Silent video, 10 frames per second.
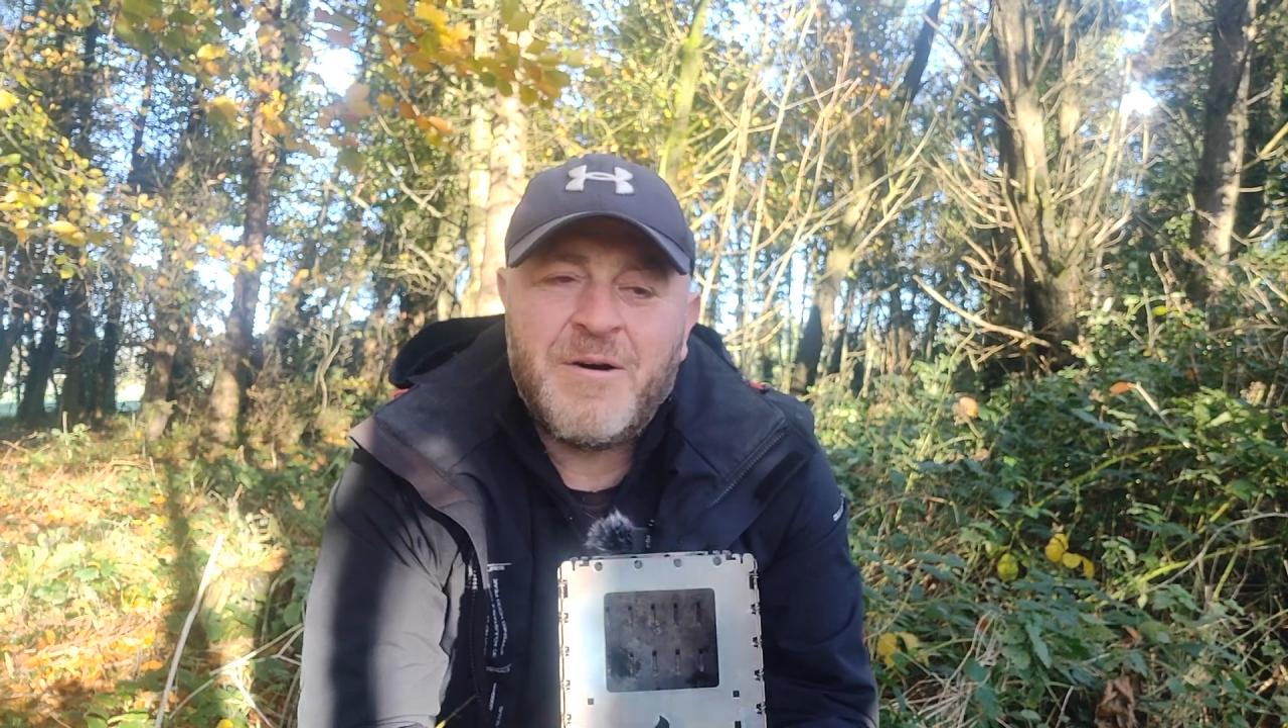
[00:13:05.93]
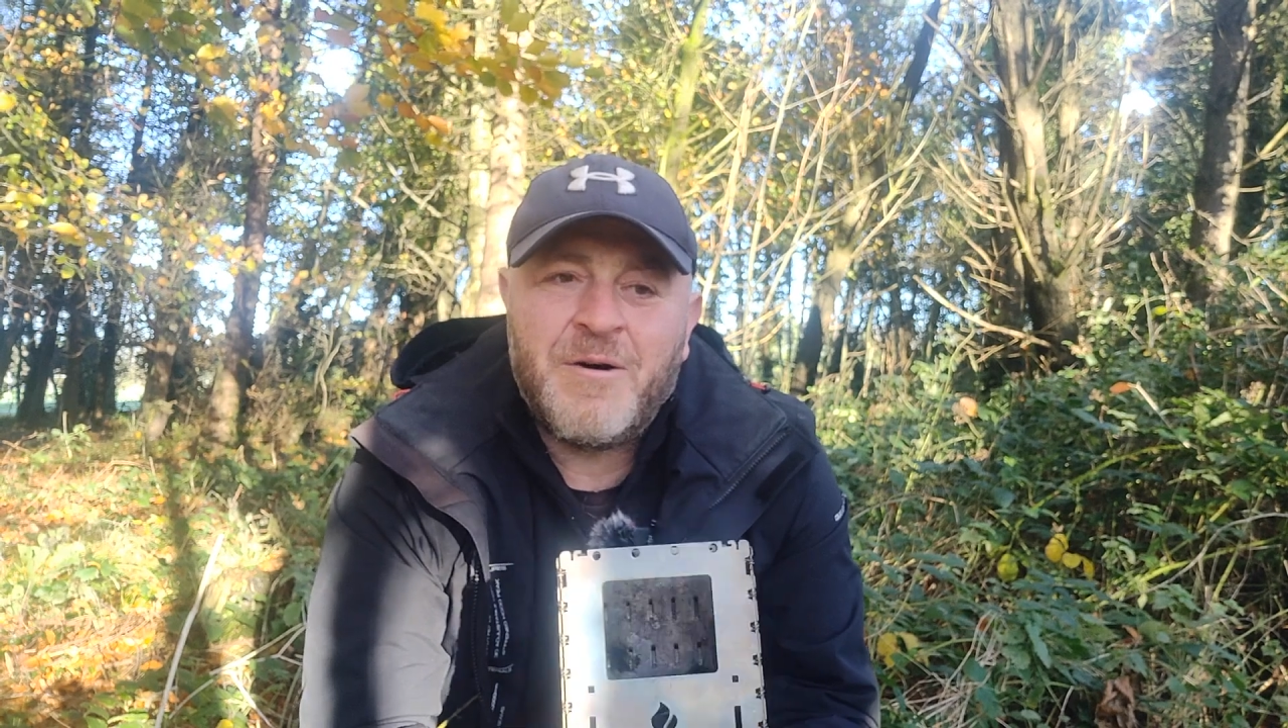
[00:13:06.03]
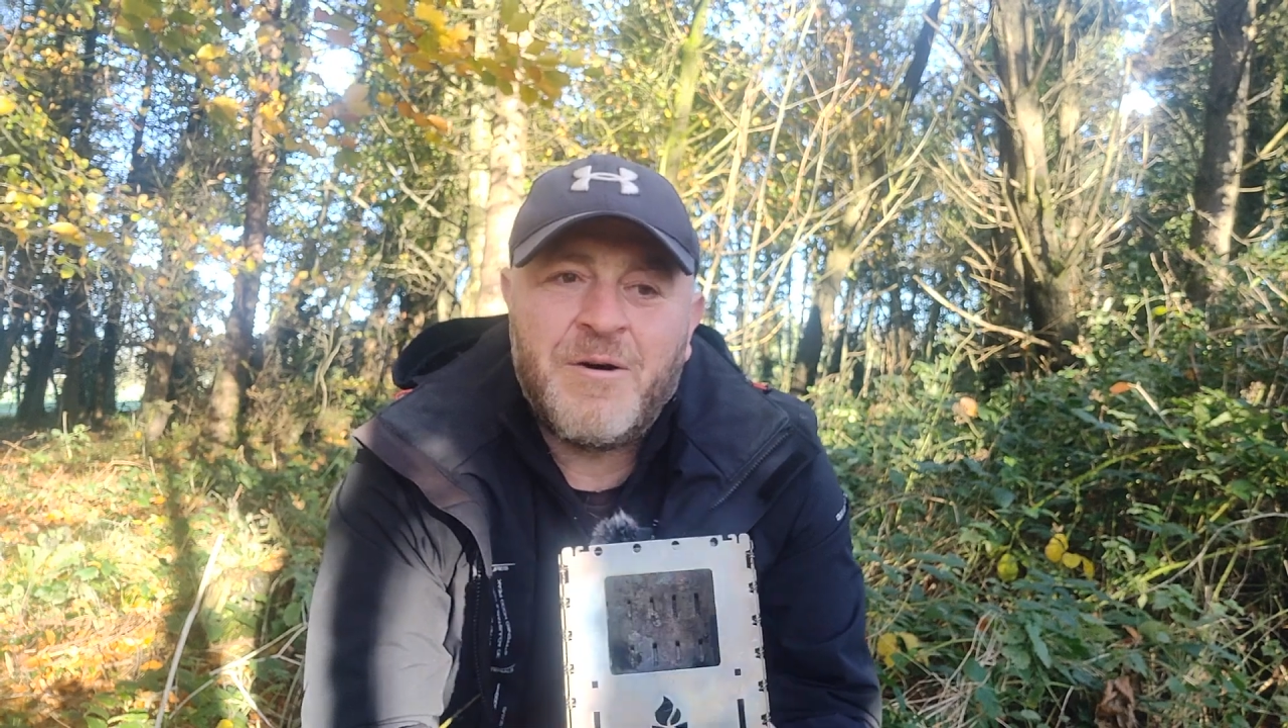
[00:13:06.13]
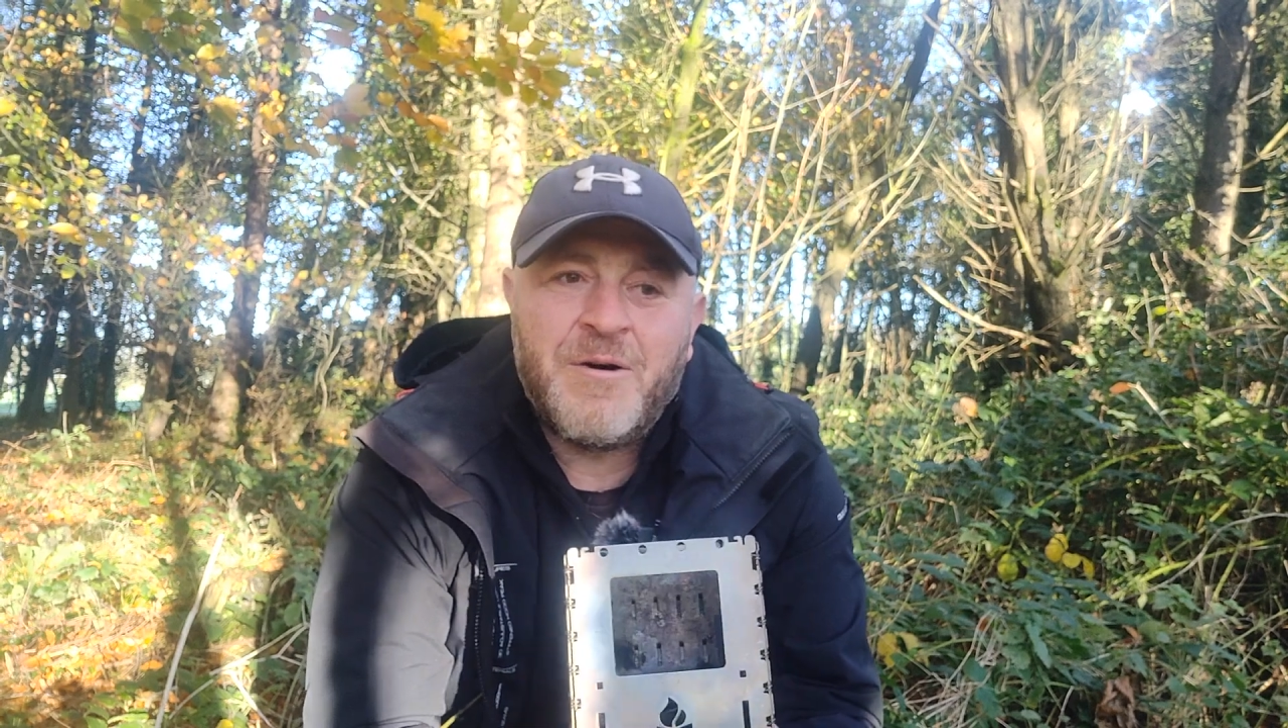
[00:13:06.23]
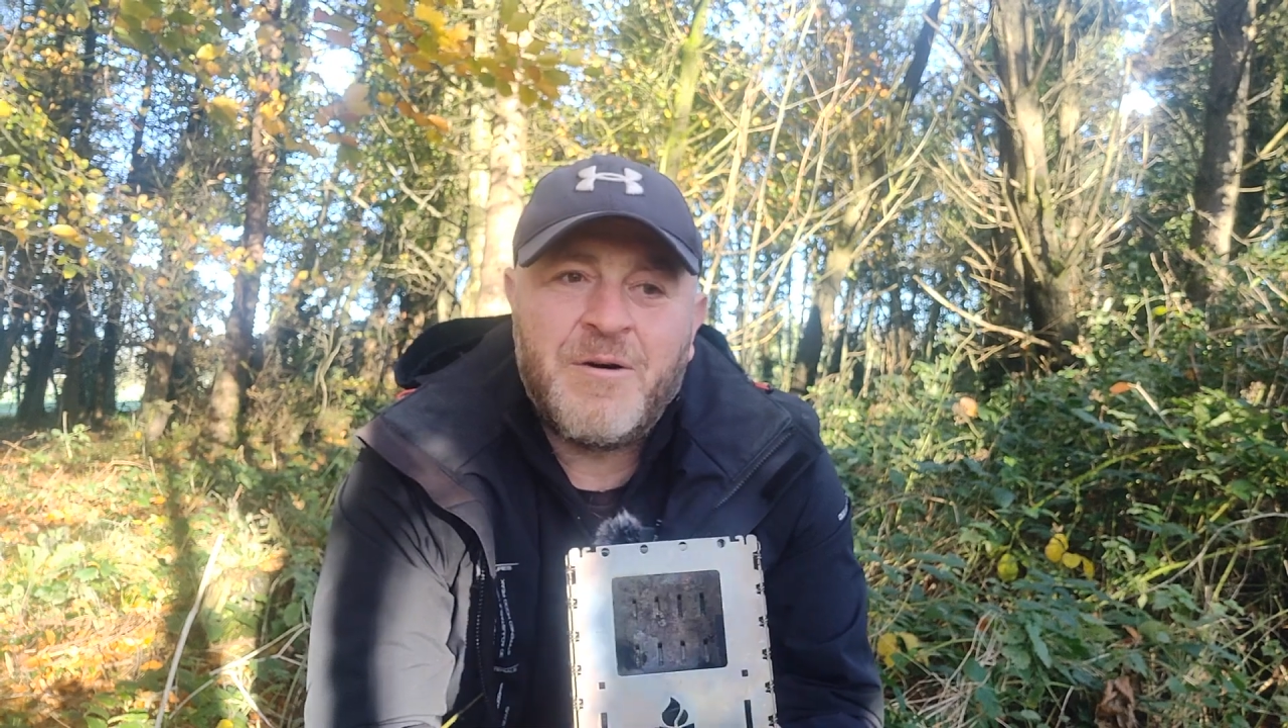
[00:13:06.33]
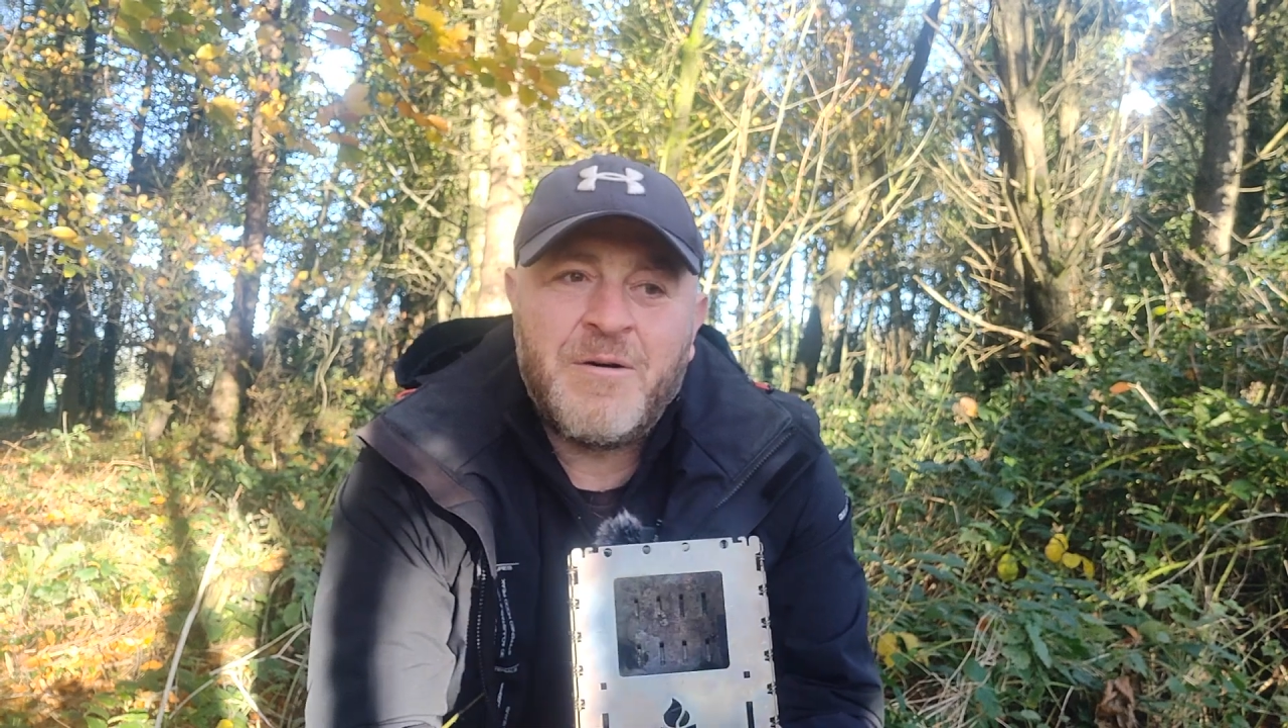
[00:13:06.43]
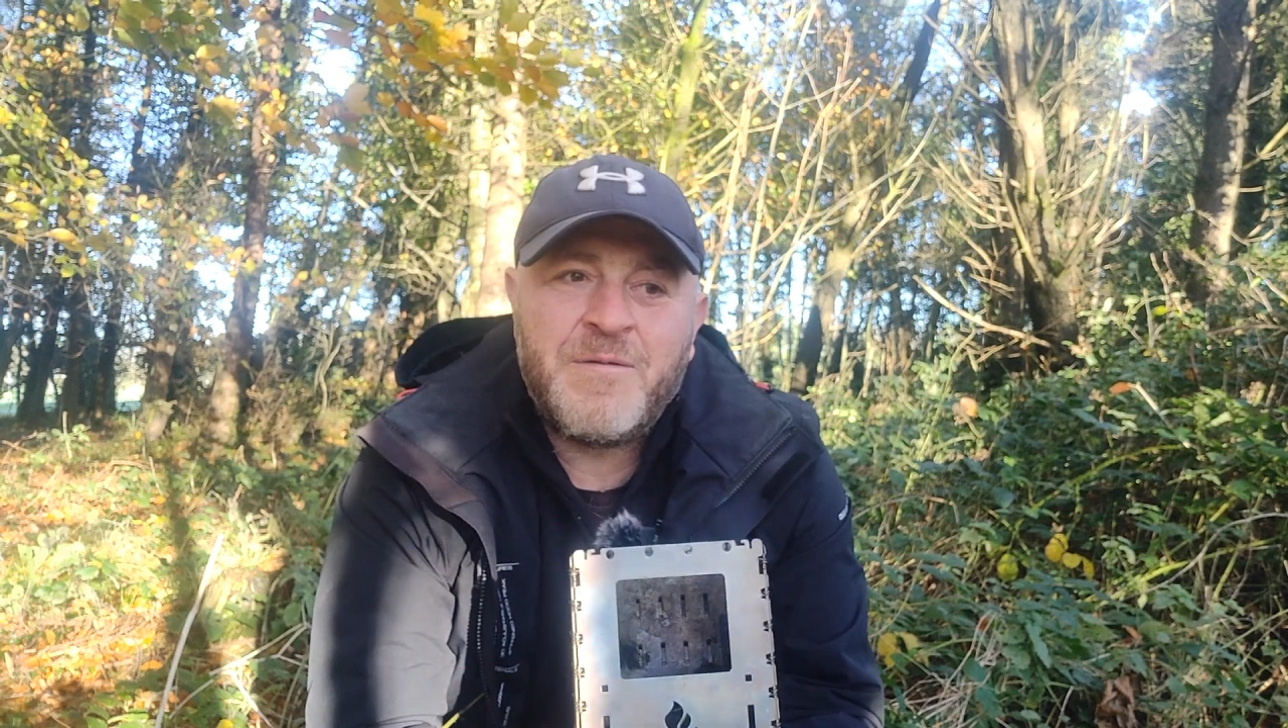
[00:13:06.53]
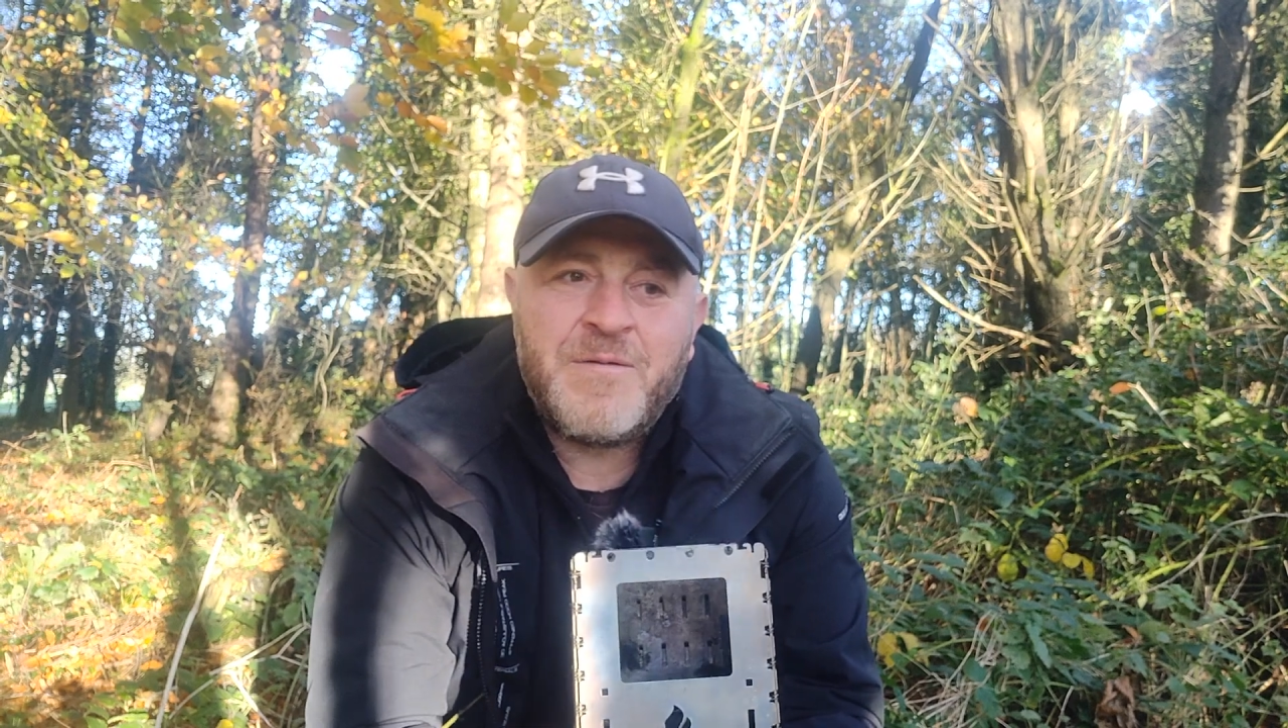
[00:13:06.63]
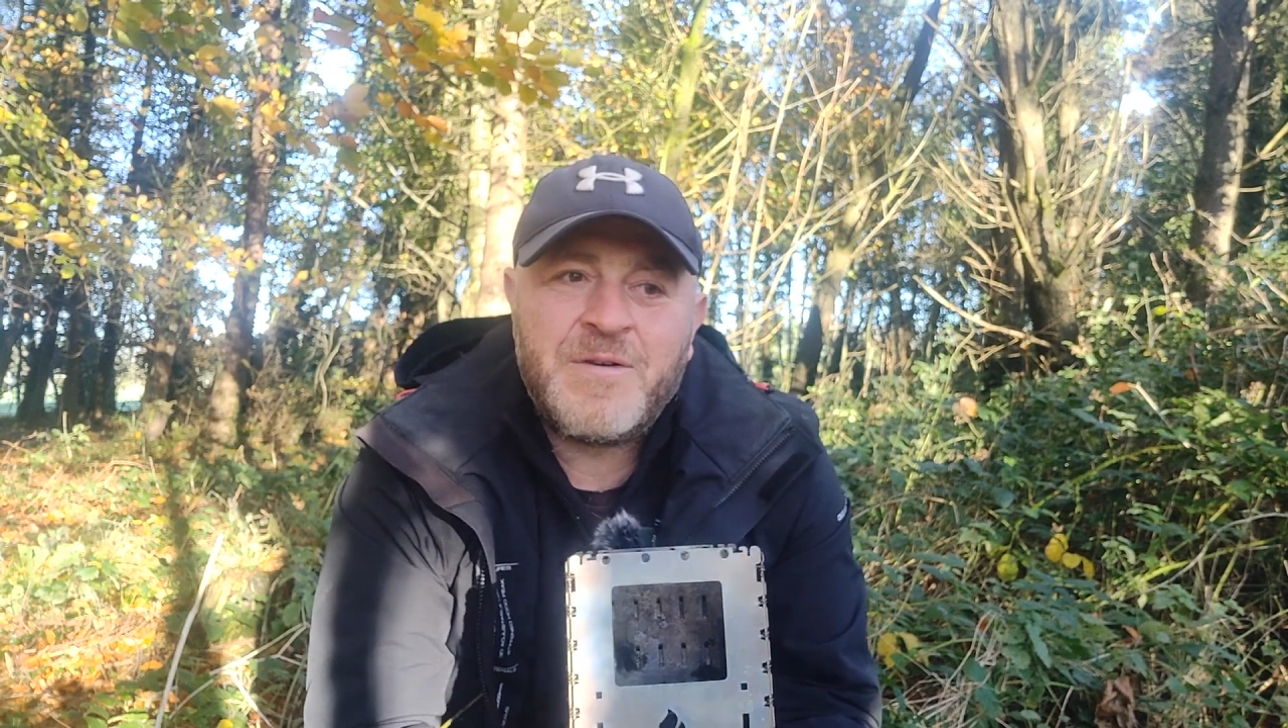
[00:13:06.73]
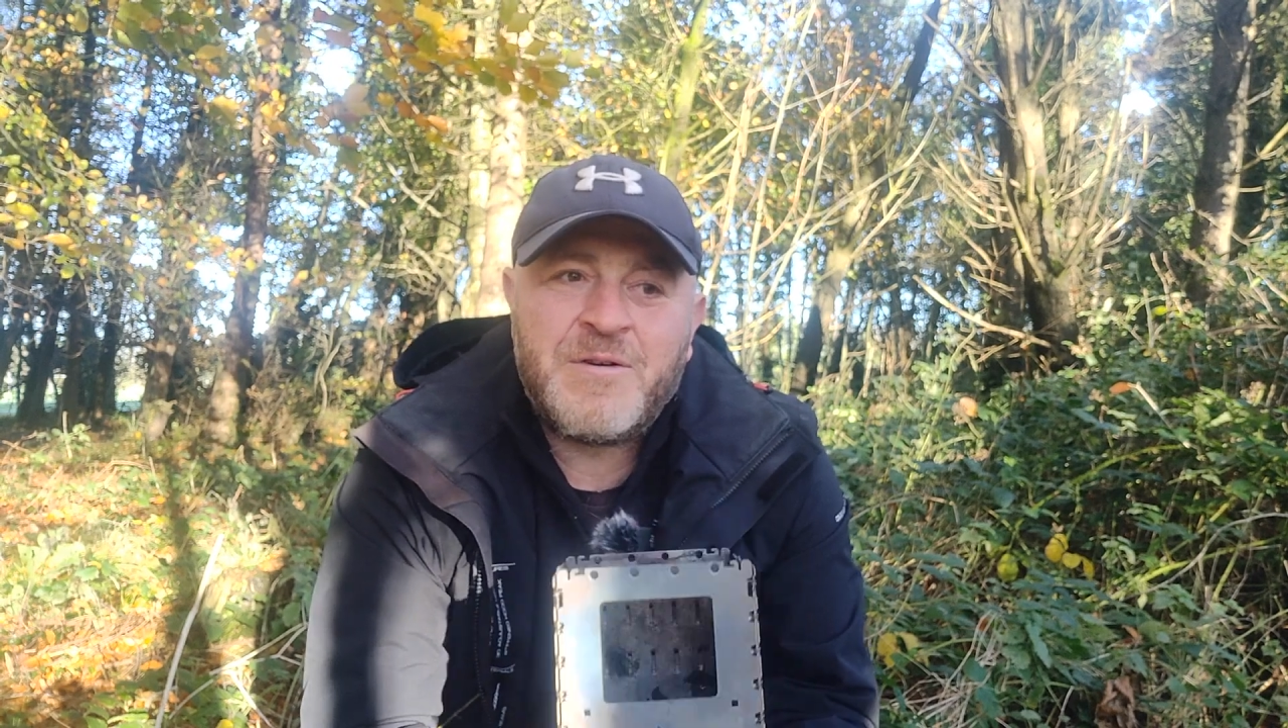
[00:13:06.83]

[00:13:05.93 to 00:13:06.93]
of